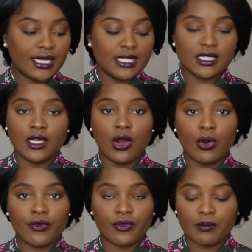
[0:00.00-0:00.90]
easy
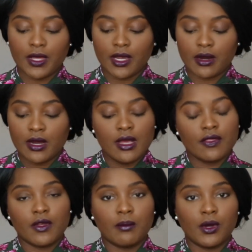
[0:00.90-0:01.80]
going from there.
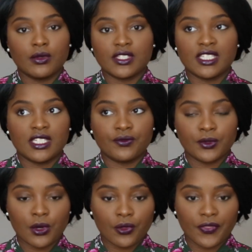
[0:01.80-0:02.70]
The most
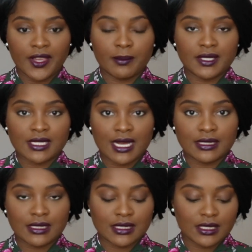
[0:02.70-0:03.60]
difficult thing
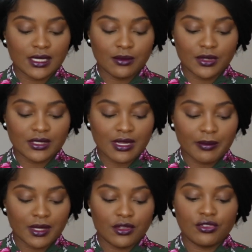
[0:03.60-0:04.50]
besides the sleeve was,
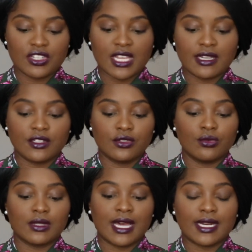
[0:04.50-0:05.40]
I mean, you just had to
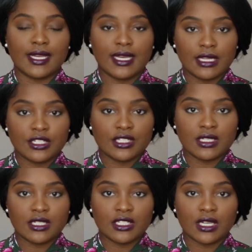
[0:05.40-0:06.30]
do a lot of edge
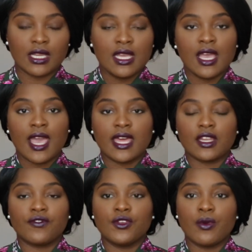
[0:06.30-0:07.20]
stitching.
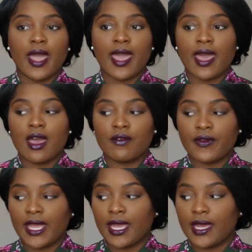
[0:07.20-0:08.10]
And if you
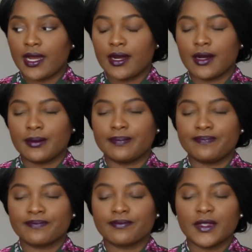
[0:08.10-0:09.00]
have a
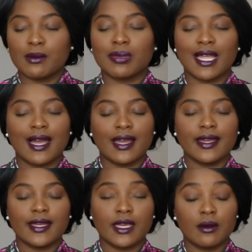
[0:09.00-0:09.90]
blind